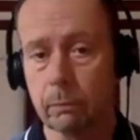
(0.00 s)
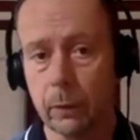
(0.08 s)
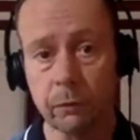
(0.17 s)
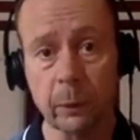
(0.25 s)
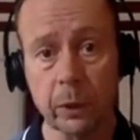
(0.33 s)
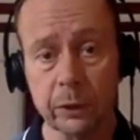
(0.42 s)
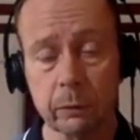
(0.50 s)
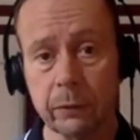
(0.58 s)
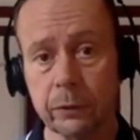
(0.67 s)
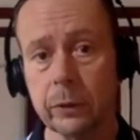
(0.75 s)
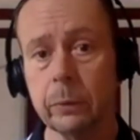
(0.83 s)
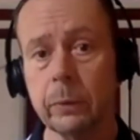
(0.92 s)
frameworks
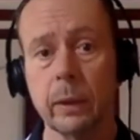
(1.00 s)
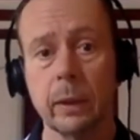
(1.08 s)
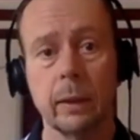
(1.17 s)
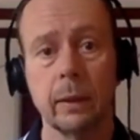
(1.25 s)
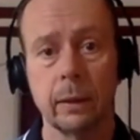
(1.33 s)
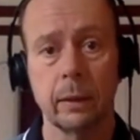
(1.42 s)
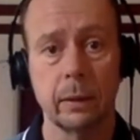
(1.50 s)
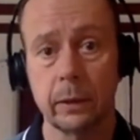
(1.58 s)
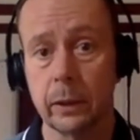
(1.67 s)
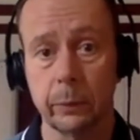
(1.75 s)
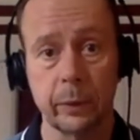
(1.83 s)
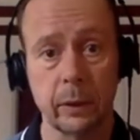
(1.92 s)
around you,
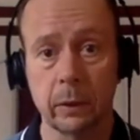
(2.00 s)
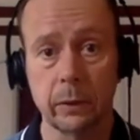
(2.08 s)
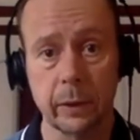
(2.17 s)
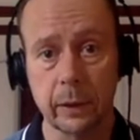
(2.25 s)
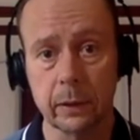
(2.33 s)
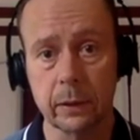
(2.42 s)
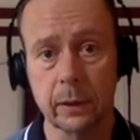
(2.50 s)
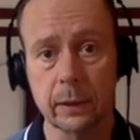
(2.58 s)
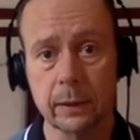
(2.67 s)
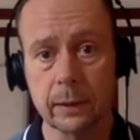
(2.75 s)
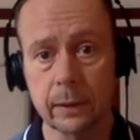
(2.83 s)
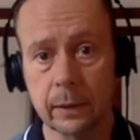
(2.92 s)
including the
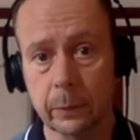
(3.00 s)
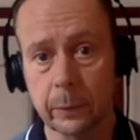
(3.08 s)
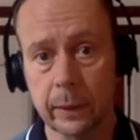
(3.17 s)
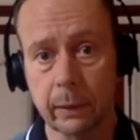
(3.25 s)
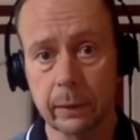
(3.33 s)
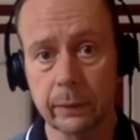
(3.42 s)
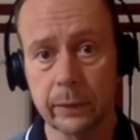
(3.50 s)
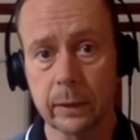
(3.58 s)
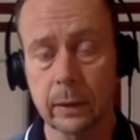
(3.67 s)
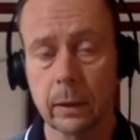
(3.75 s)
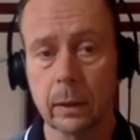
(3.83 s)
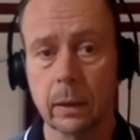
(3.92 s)
uncertainty that we now live
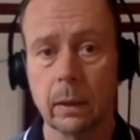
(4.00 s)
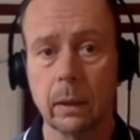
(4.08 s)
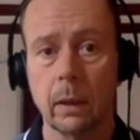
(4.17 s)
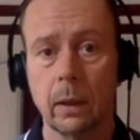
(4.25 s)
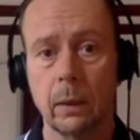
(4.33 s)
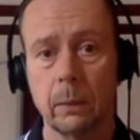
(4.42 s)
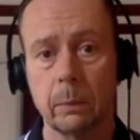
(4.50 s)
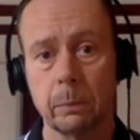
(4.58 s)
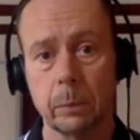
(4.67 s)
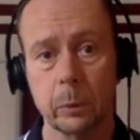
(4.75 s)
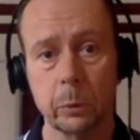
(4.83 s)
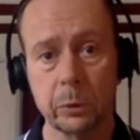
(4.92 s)
in.
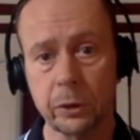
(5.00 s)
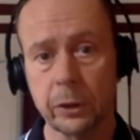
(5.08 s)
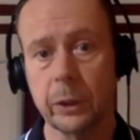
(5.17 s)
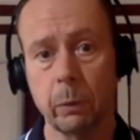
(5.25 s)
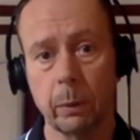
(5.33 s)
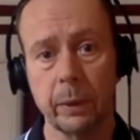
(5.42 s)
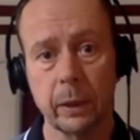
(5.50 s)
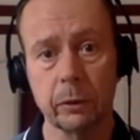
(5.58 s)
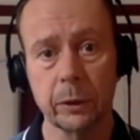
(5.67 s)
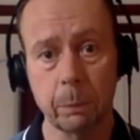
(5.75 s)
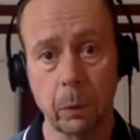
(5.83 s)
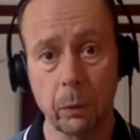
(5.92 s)
But also you won't be able to
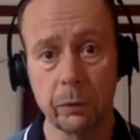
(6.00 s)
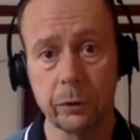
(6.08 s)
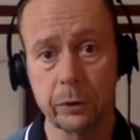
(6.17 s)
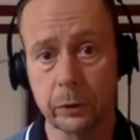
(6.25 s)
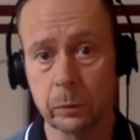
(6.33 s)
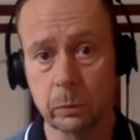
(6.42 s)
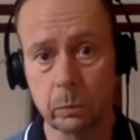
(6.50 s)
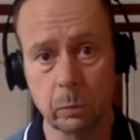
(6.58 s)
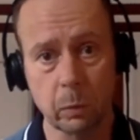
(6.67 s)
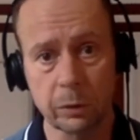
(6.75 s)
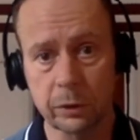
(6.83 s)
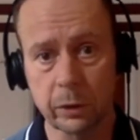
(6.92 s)
respond to
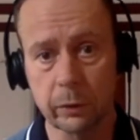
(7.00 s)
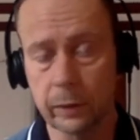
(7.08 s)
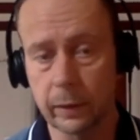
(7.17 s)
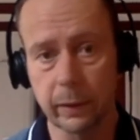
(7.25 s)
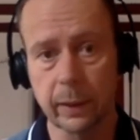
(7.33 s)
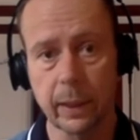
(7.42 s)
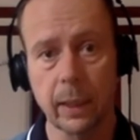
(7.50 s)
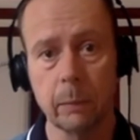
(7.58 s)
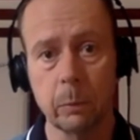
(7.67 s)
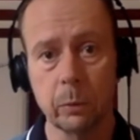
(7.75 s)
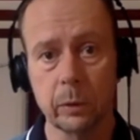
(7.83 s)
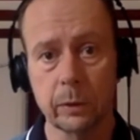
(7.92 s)
what's only going to get a
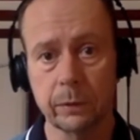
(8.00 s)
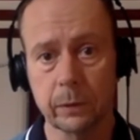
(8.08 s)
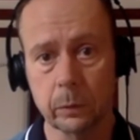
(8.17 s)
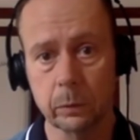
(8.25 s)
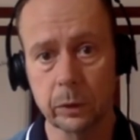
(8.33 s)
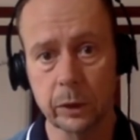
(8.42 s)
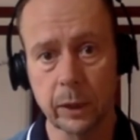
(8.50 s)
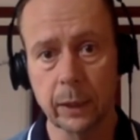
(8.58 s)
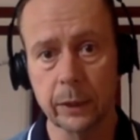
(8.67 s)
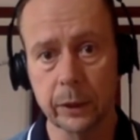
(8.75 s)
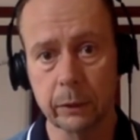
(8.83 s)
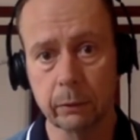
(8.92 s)
more difficult and
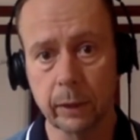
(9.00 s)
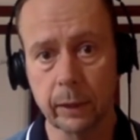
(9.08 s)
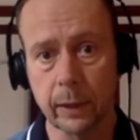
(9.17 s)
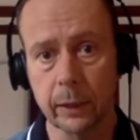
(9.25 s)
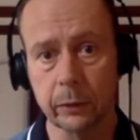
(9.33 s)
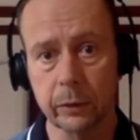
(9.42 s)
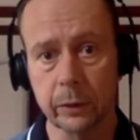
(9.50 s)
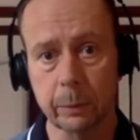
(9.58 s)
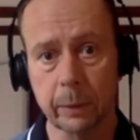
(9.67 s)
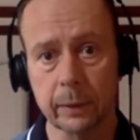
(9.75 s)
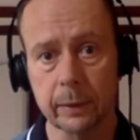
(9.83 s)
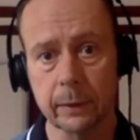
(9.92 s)
challenging regulatory
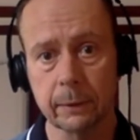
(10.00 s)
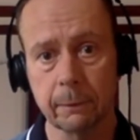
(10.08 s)
space.